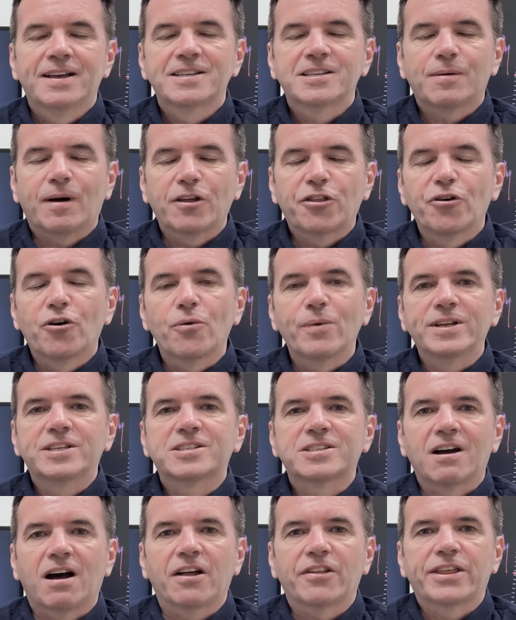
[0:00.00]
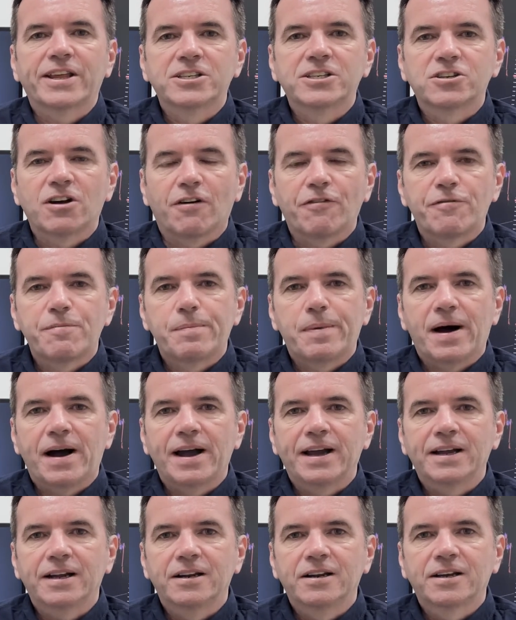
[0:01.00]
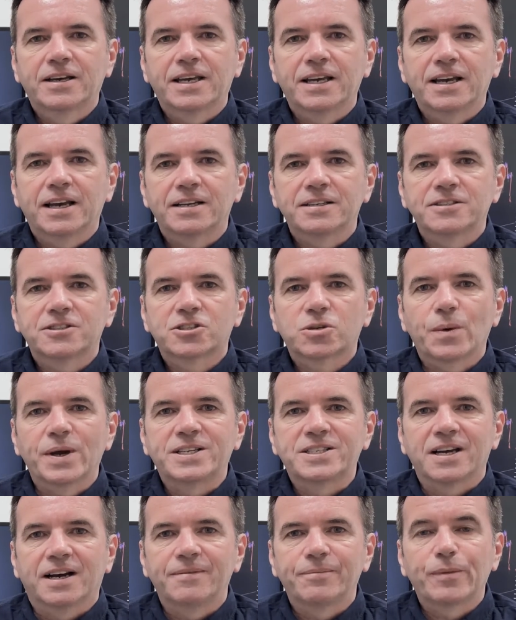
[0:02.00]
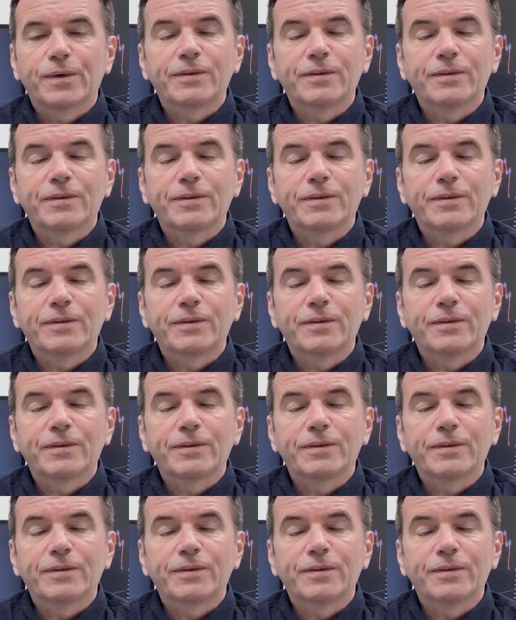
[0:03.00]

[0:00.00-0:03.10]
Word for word: So I thought we'd start things off by looking at Twitter.